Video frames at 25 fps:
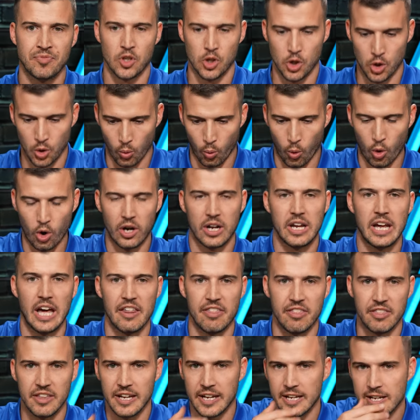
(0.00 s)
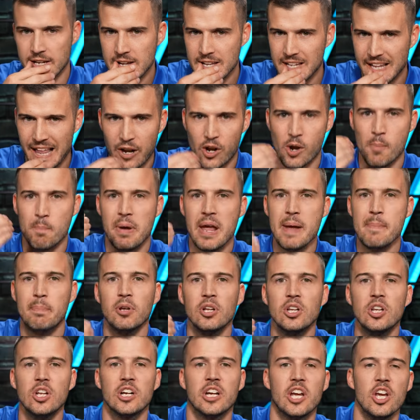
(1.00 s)
your work ethic, like when
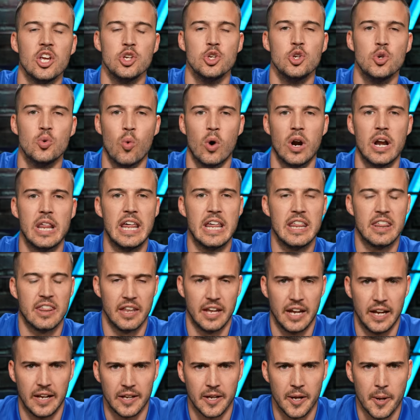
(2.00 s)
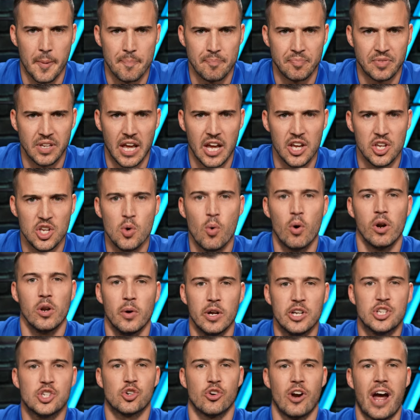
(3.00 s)
people look at you, what do they think? Okay, you want to
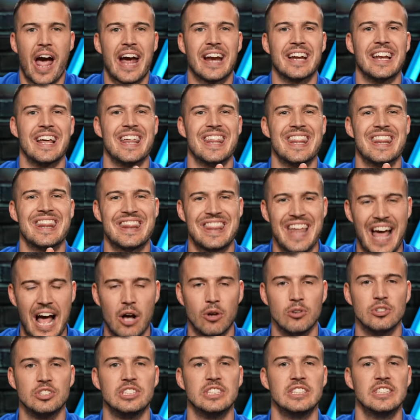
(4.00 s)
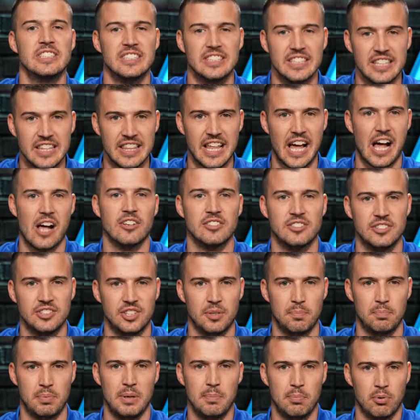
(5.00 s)
attract thousands and thousands
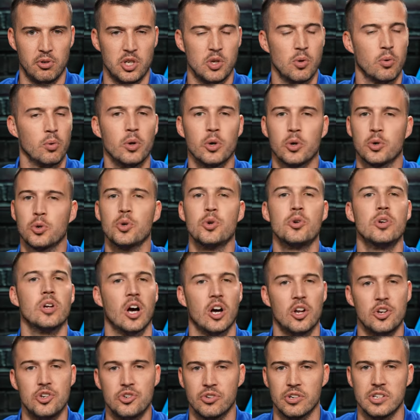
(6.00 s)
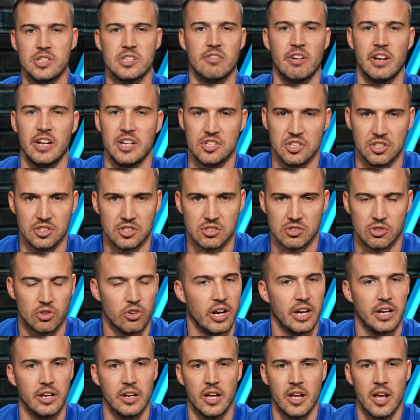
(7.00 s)
of people. You want to recruit hundreds of agents,
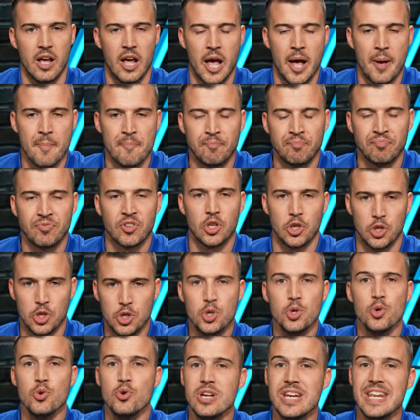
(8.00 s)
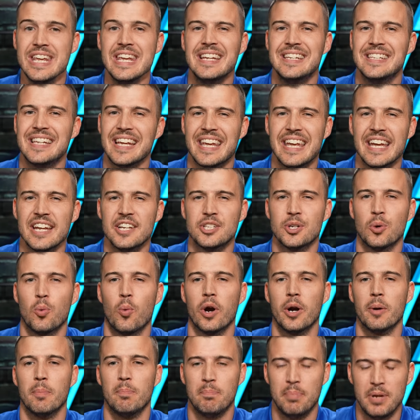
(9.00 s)
great. You need to get to
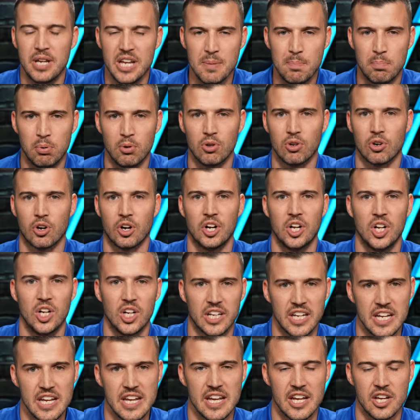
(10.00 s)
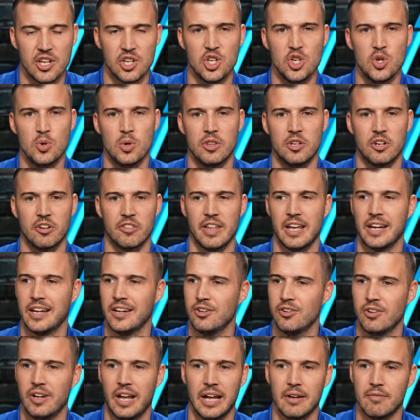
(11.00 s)
where people are looking at you and they're thinking,
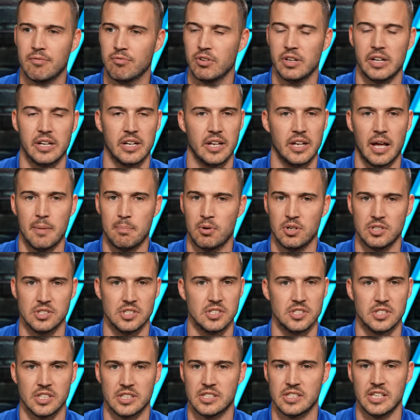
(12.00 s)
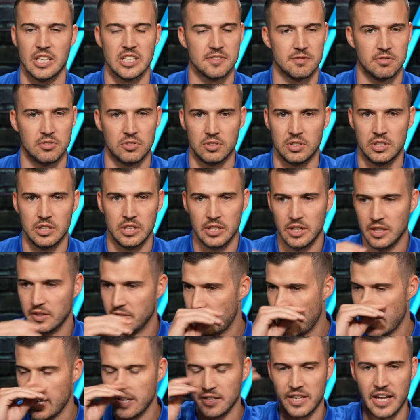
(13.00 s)
dude, that person's successful,
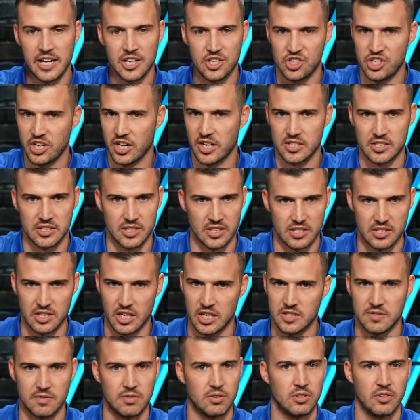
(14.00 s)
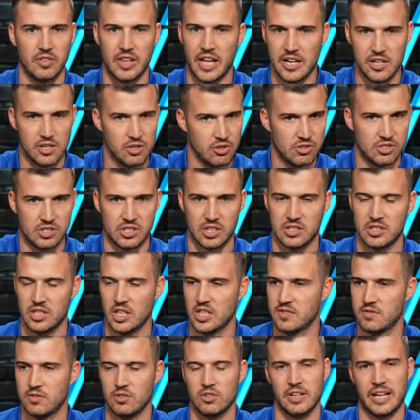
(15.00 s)
that chick's successful, that dude's
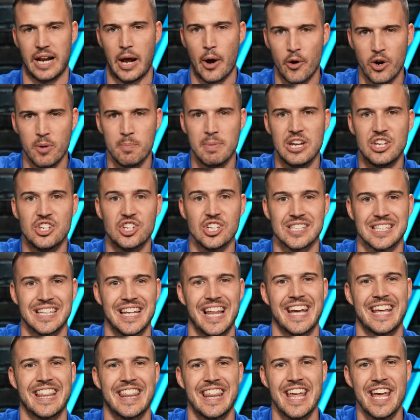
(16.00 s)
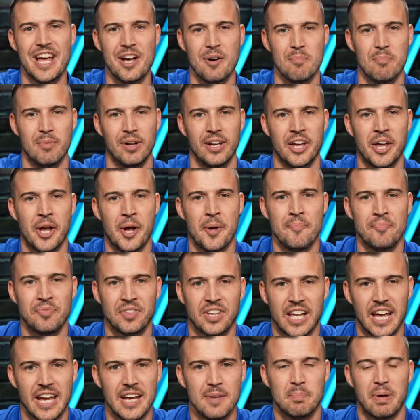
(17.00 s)
successful, and I want to be just like them,
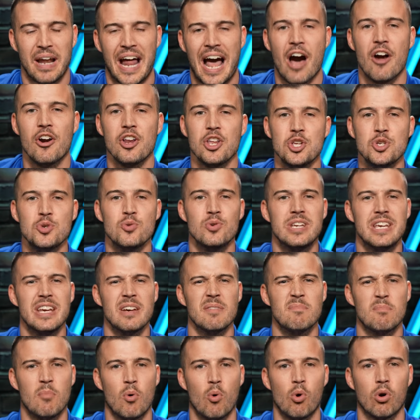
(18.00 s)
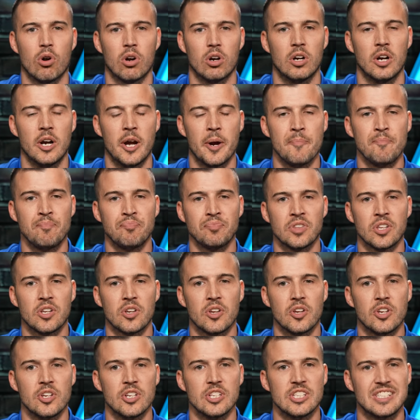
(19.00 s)
okay? But how do you get more
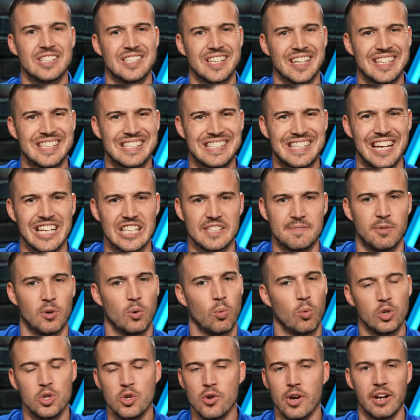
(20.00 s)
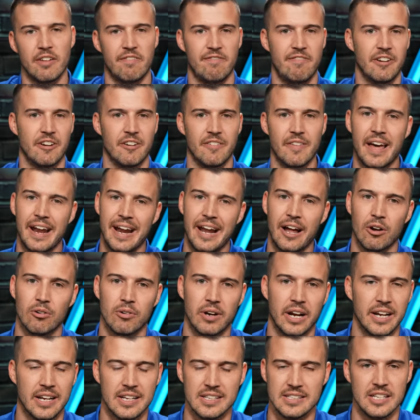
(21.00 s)
successful? Well, you got to figure that out,
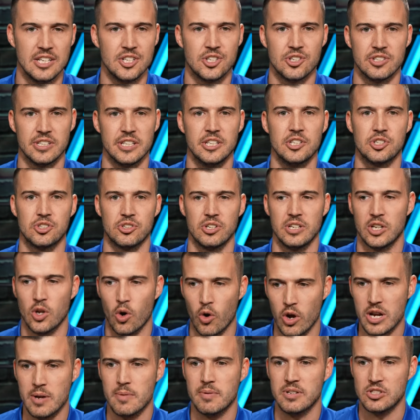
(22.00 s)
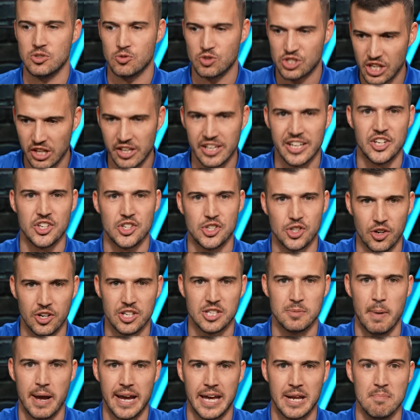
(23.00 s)
right? Because the insurance industry, going into selling
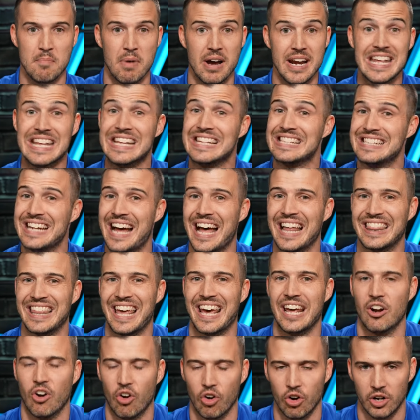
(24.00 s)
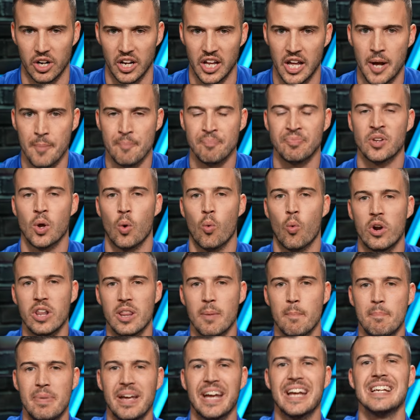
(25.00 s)
insurance and making money is not that hard. One of
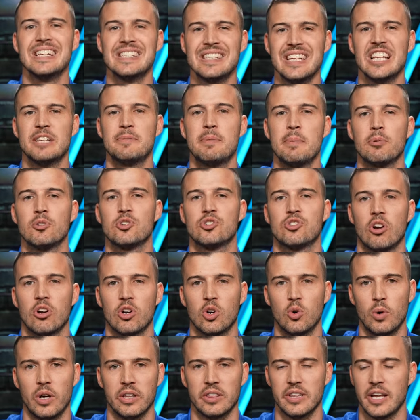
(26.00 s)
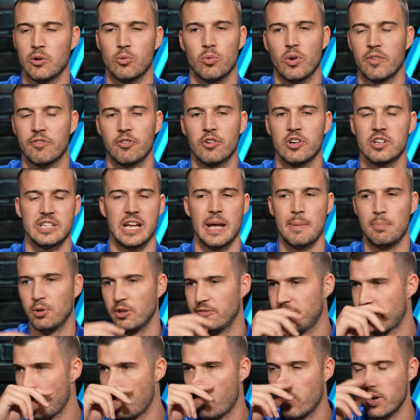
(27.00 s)
the biggest things people struggle with, like for example,
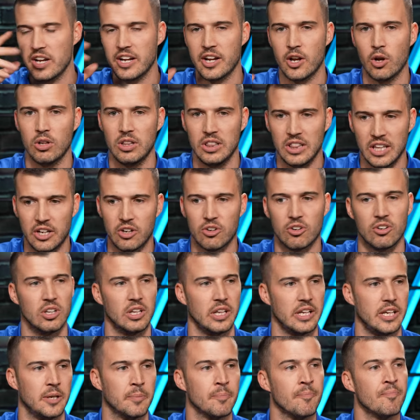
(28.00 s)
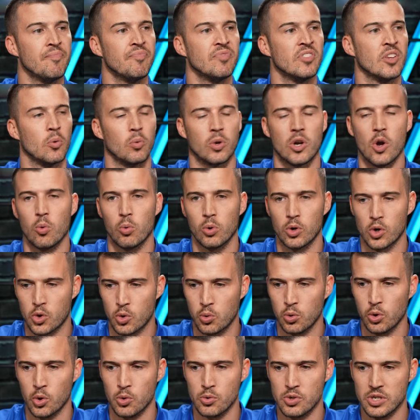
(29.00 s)
if I wanted to go literally go
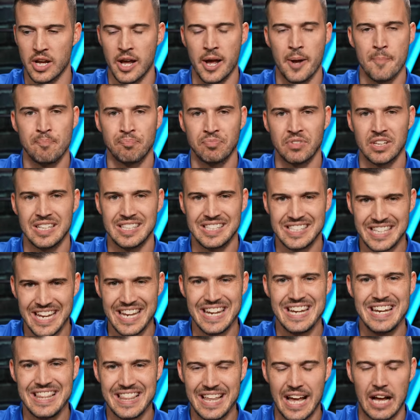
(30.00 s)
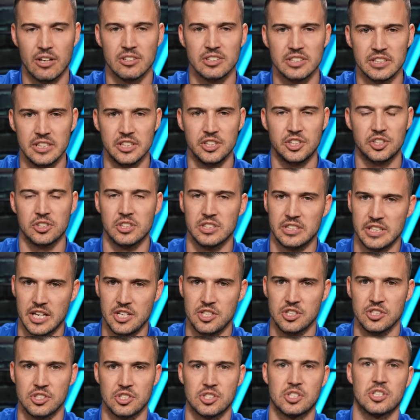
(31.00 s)
recruit 10,000 insurance
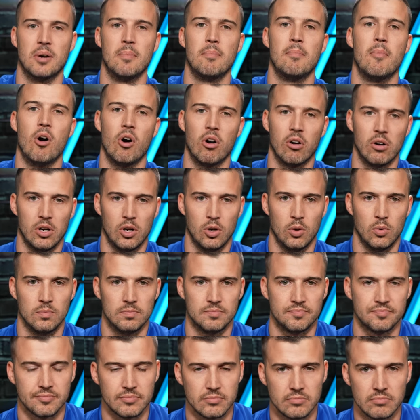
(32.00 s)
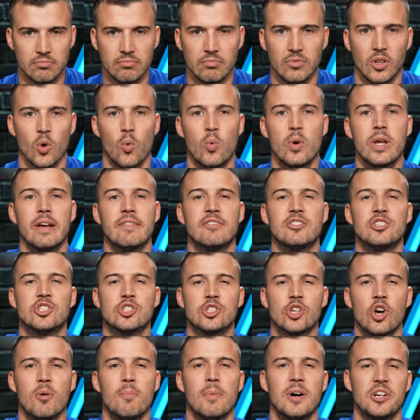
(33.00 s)
agents tomorrow, we have
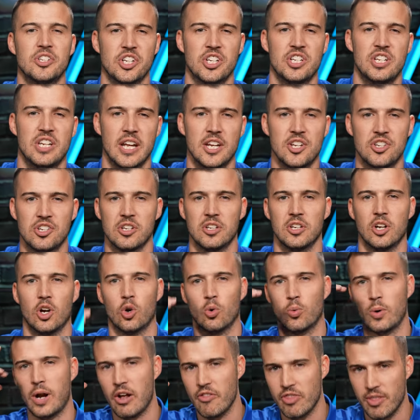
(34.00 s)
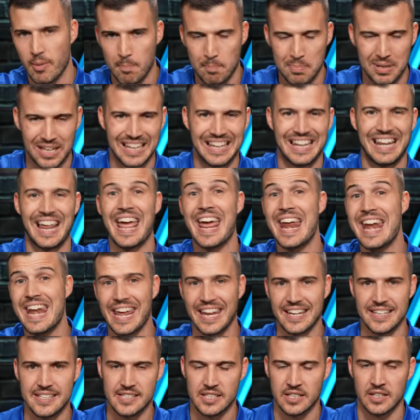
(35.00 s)
so much attention around the
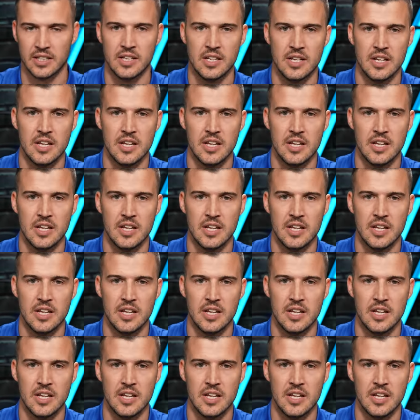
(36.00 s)
planet